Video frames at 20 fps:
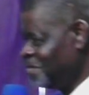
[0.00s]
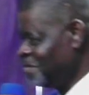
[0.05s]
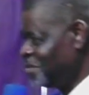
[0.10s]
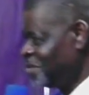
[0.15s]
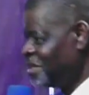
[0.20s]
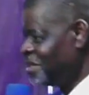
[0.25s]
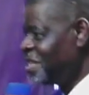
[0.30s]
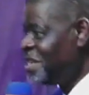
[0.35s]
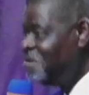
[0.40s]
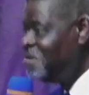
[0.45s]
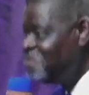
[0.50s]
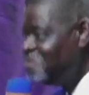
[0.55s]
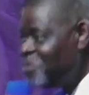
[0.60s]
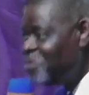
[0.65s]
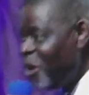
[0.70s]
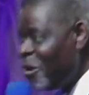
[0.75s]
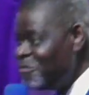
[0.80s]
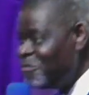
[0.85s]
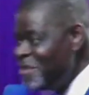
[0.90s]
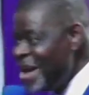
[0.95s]
the
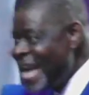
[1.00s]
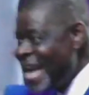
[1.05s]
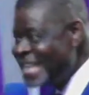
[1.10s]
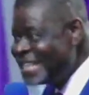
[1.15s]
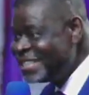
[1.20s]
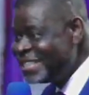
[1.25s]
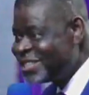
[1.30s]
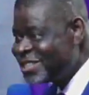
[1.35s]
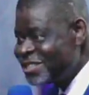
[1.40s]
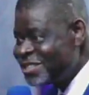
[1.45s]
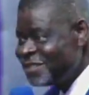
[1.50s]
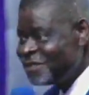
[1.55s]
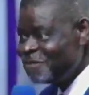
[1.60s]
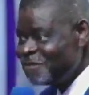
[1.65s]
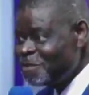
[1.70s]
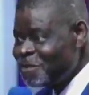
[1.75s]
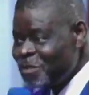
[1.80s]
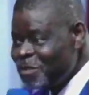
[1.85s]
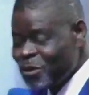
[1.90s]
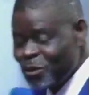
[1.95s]
moment
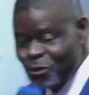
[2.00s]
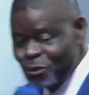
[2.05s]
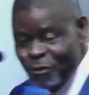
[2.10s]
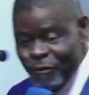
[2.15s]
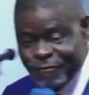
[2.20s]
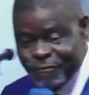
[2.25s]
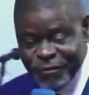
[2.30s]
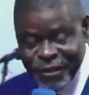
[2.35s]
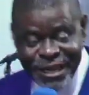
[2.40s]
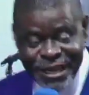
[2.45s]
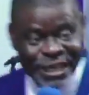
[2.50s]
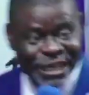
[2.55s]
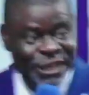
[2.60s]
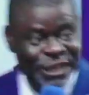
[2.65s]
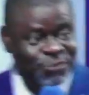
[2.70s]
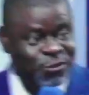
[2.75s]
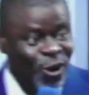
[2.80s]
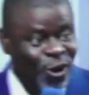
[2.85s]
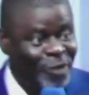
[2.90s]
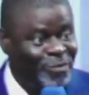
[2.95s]
you finish
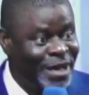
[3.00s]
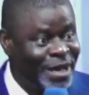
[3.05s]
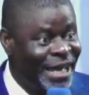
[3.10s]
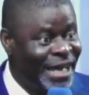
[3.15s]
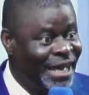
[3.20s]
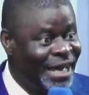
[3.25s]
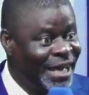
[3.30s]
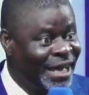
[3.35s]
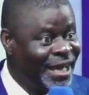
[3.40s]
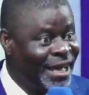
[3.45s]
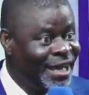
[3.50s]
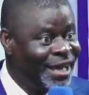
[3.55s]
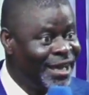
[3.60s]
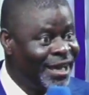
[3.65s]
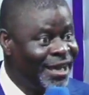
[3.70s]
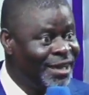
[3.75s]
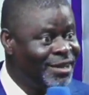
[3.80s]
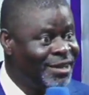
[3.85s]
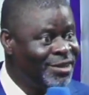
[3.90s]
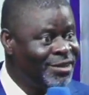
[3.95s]
from
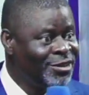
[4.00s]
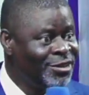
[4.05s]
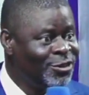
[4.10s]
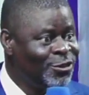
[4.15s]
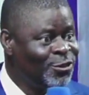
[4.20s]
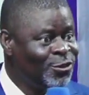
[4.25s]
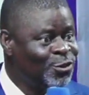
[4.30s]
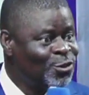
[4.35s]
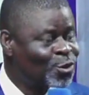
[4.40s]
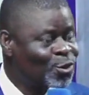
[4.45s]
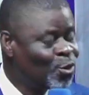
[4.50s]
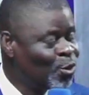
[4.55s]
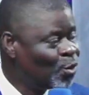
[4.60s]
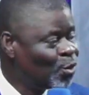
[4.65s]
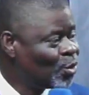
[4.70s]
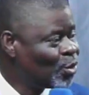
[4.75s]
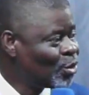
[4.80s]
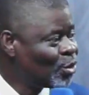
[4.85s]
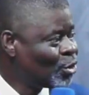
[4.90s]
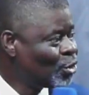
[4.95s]
school,
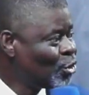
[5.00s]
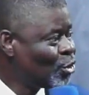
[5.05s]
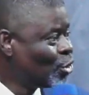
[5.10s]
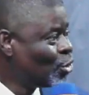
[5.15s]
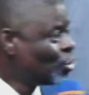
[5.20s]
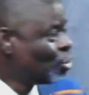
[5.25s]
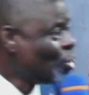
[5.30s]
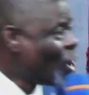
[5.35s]
your